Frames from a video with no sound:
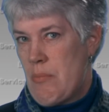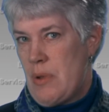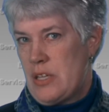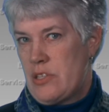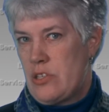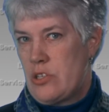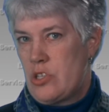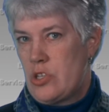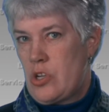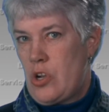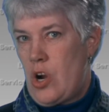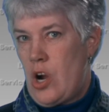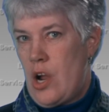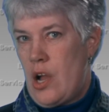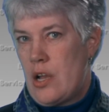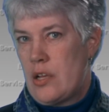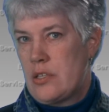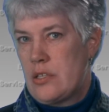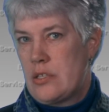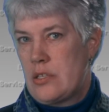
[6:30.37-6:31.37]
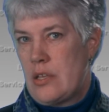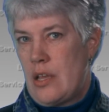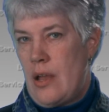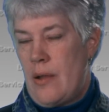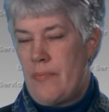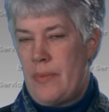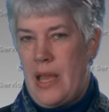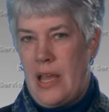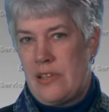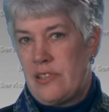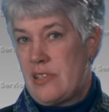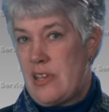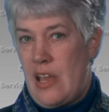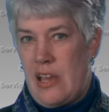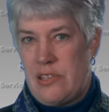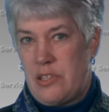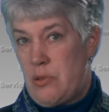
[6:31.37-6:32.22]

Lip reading: message across as